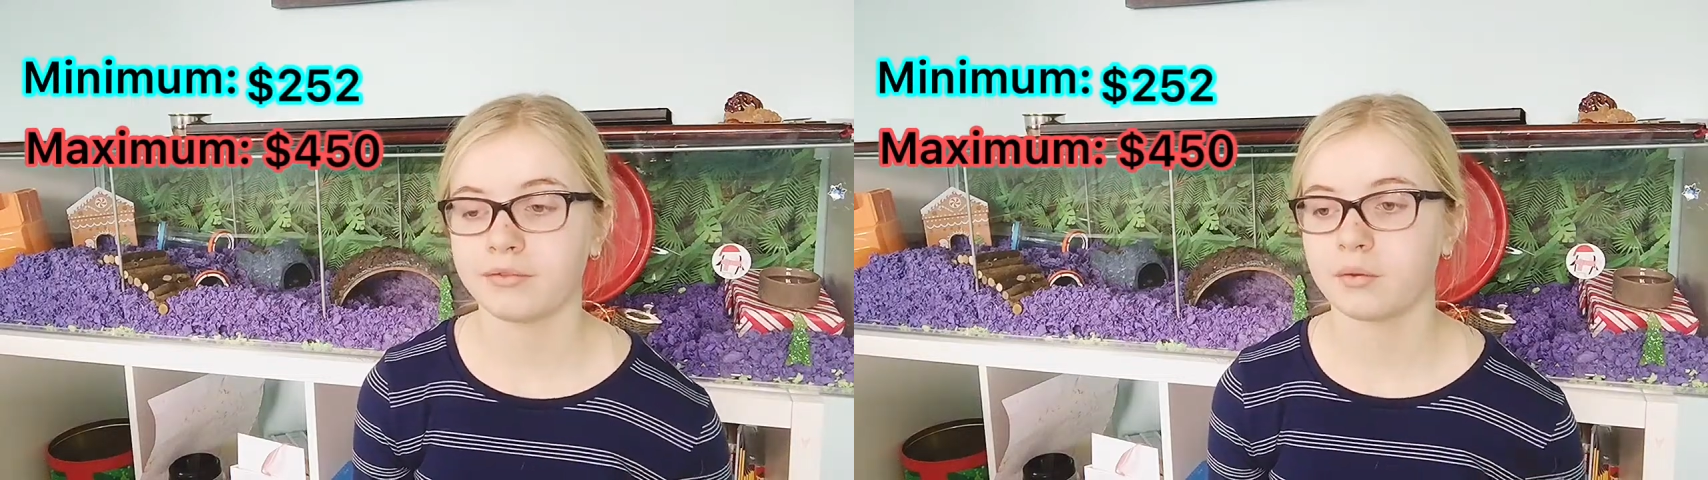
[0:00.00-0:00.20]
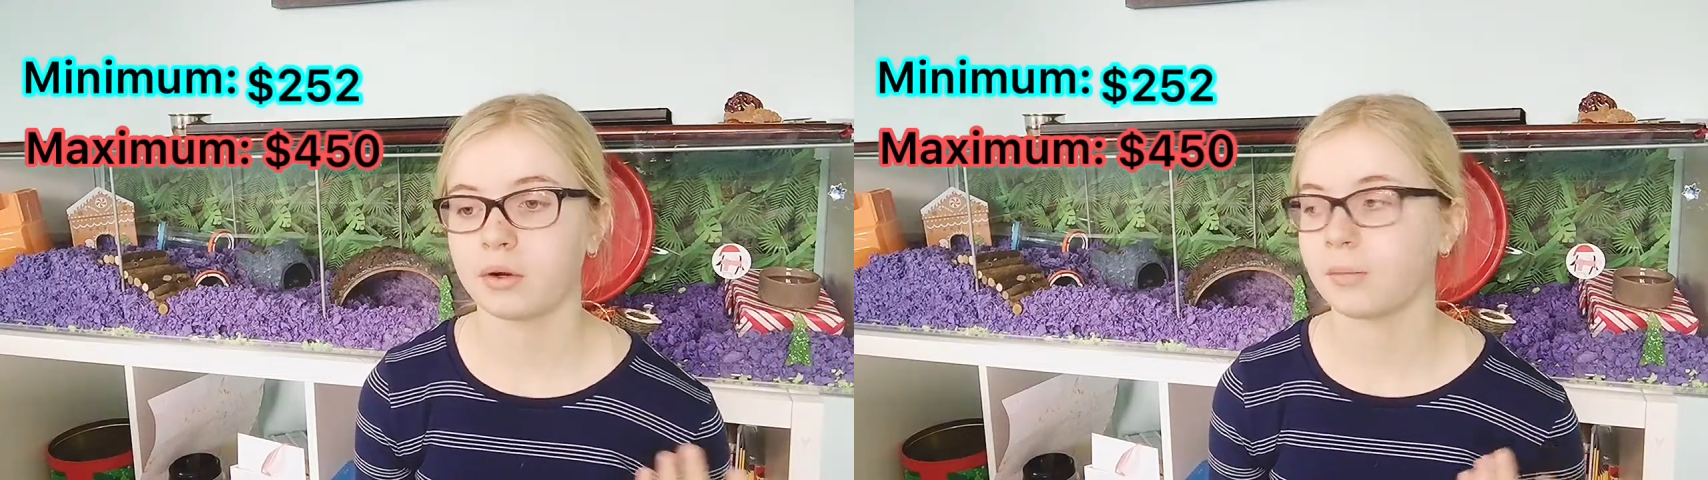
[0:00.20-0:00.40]

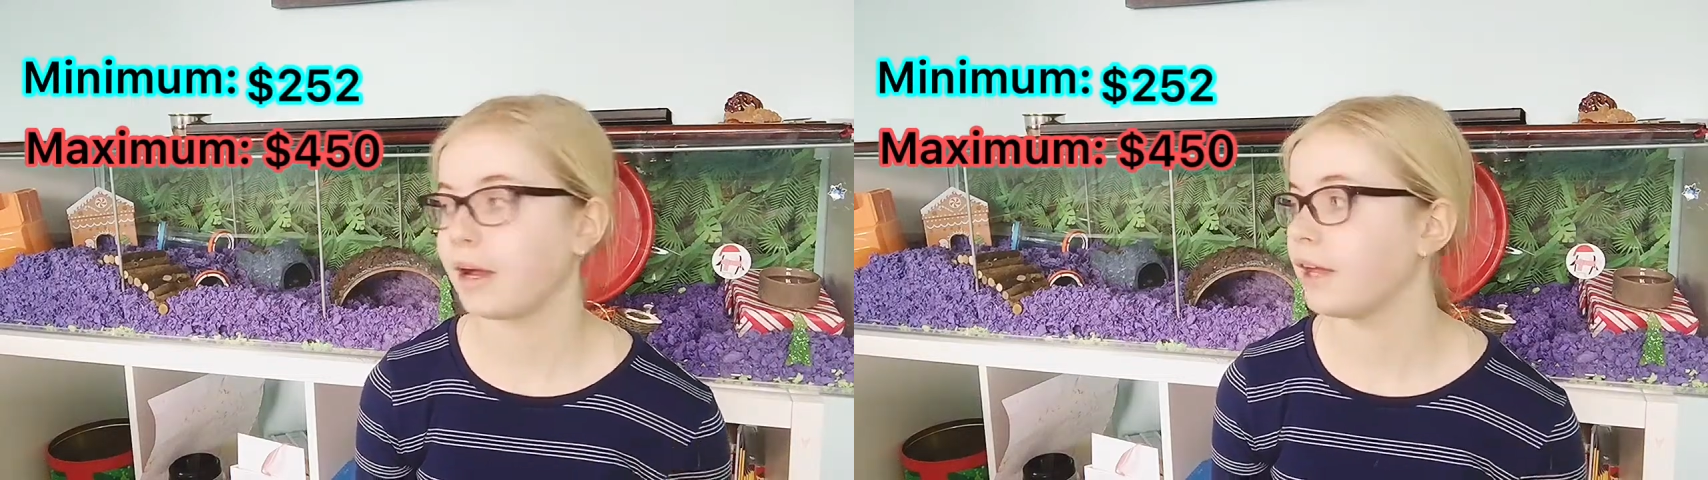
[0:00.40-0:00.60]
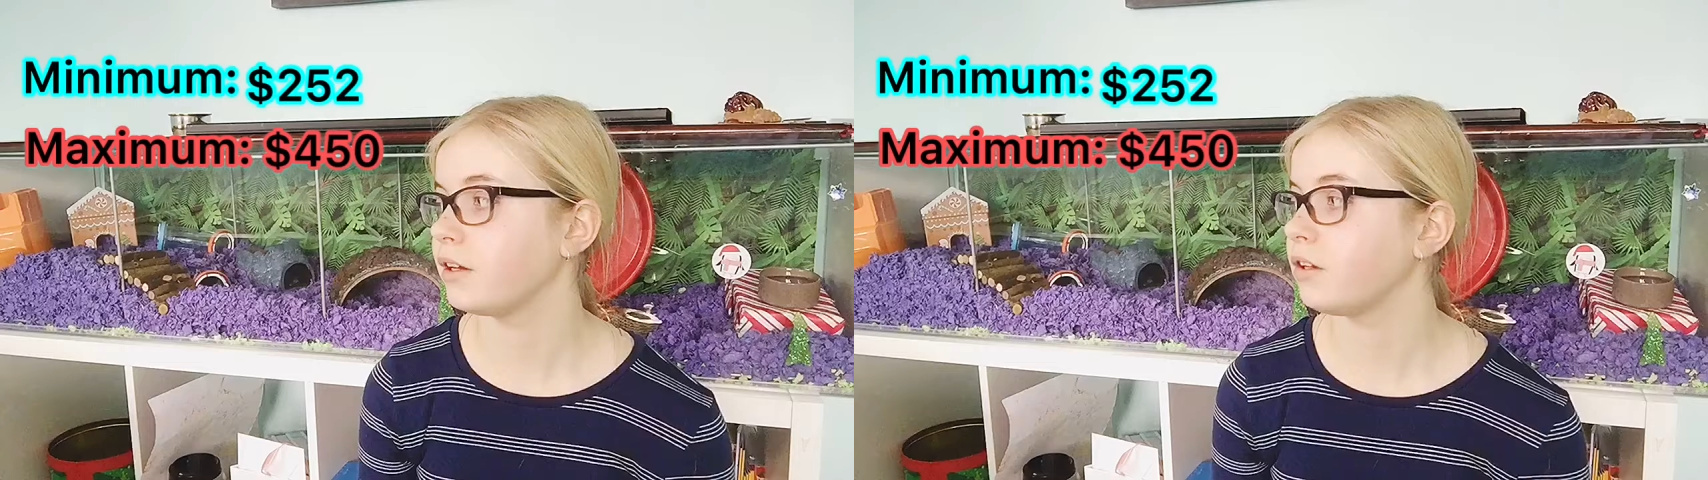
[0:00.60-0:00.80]
for
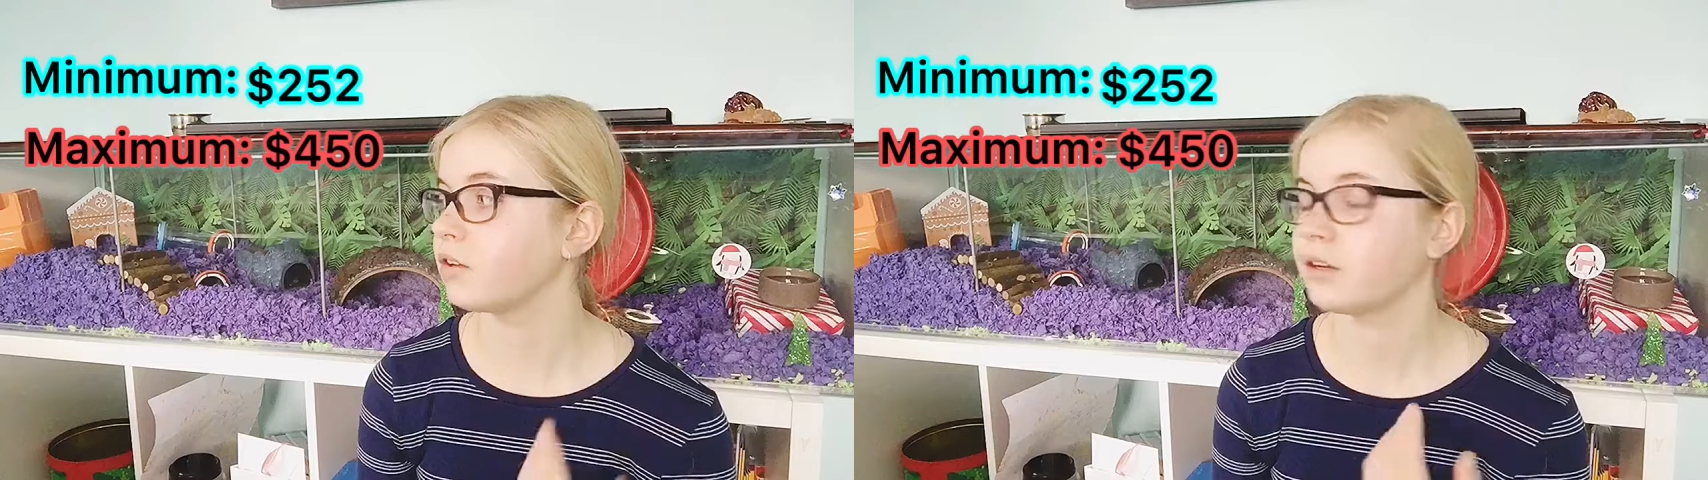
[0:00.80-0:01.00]
when your